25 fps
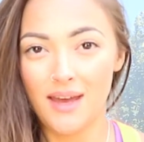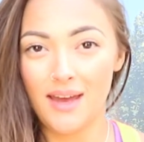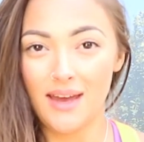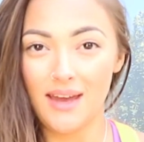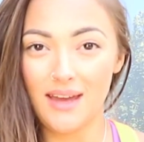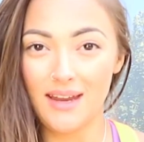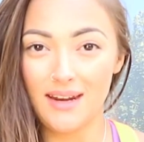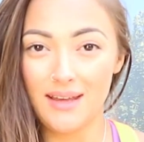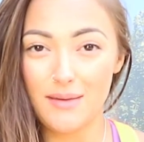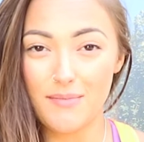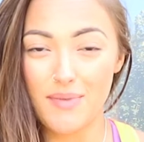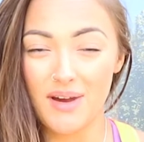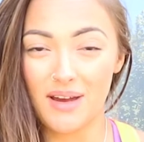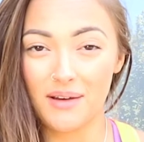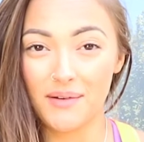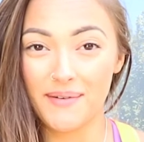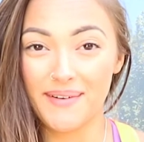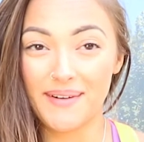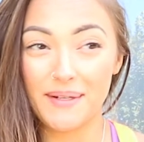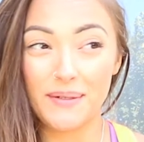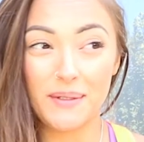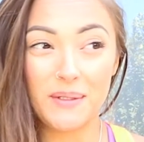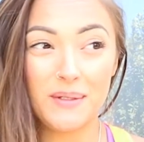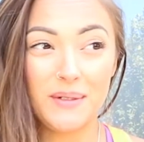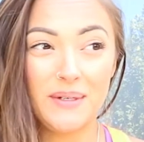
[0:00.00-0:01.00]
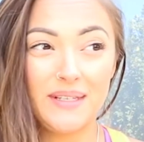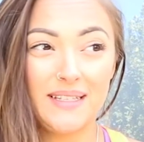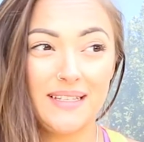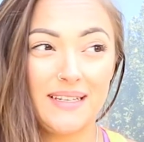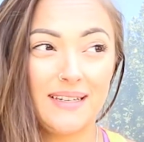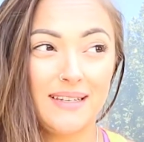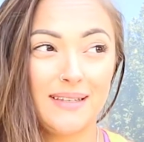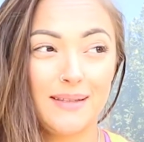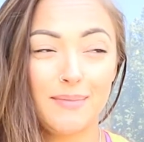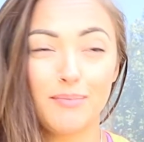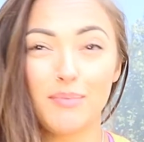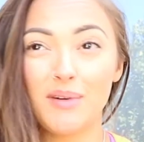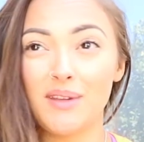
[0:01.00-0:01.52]
any background
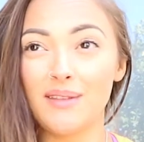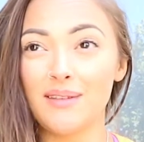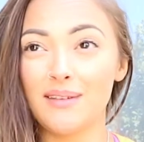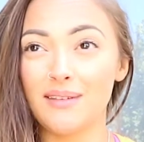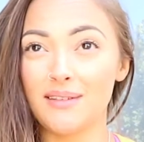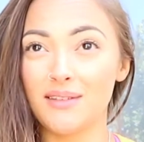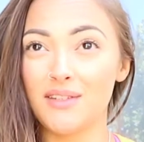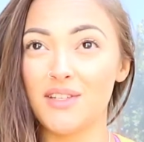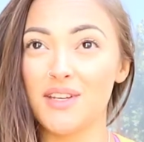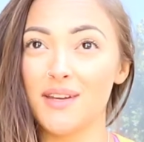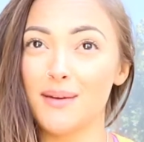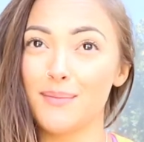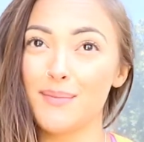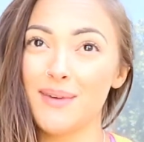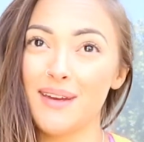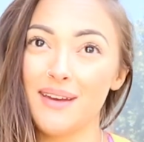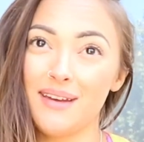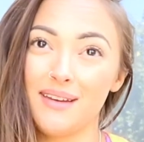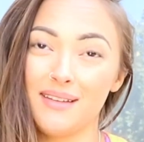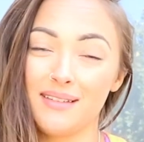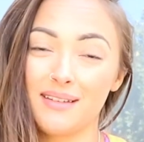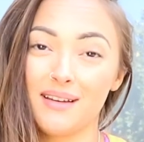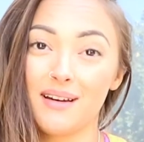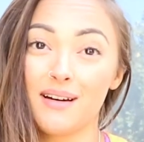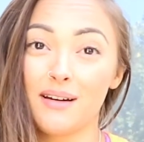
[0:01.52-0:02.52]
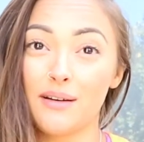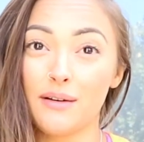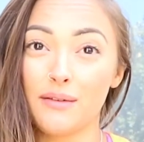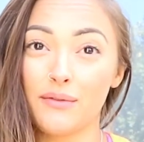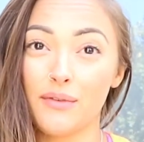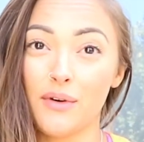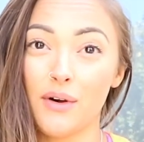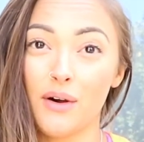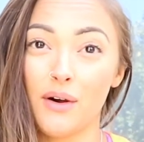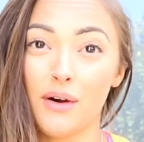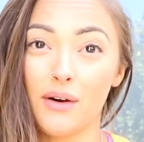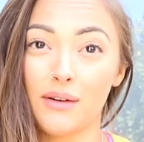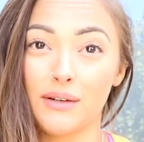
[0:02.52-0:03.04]
noises, but this gym is kind of
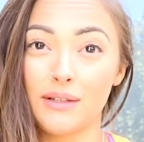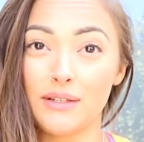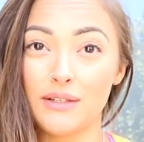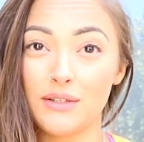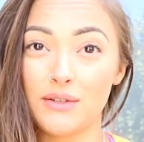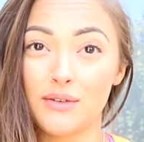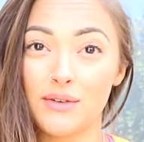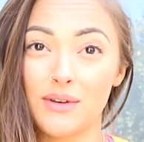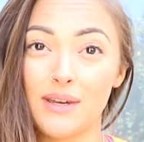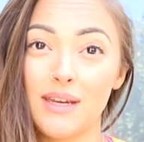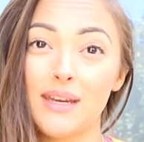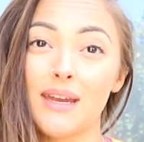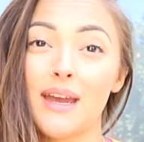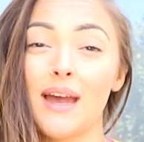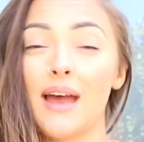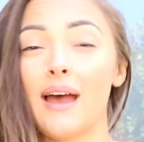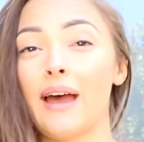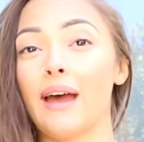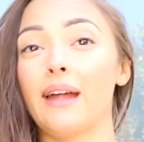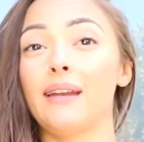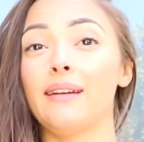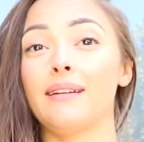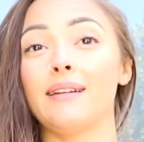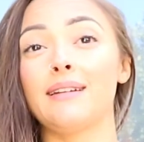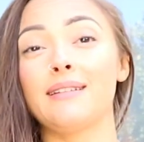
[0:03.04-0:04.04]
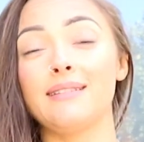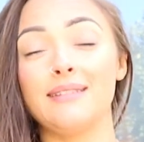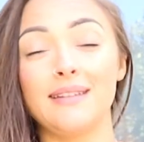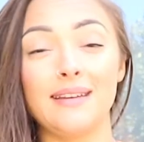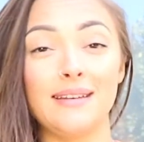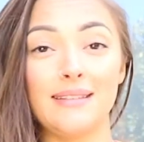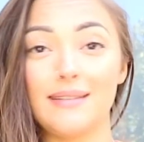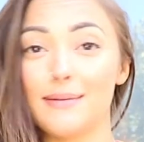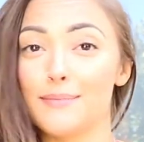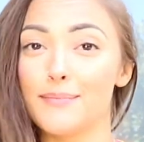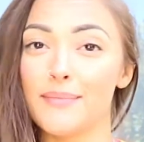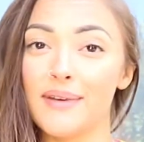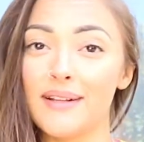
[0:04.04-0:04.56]
on a street and near
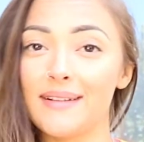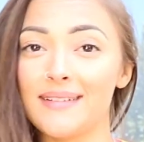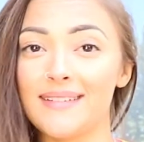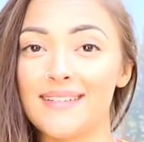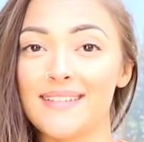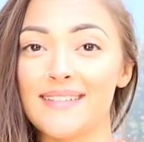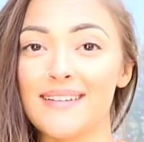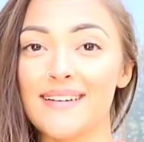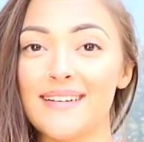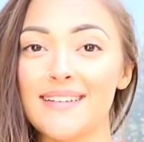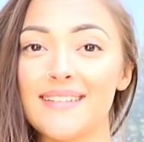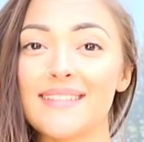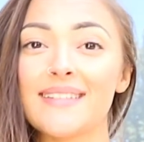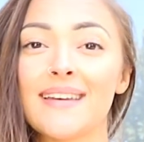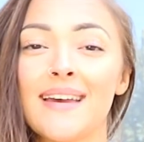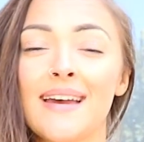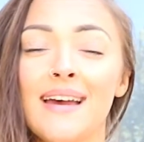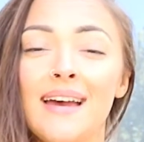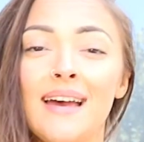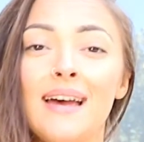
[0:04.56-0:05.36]
some building sites,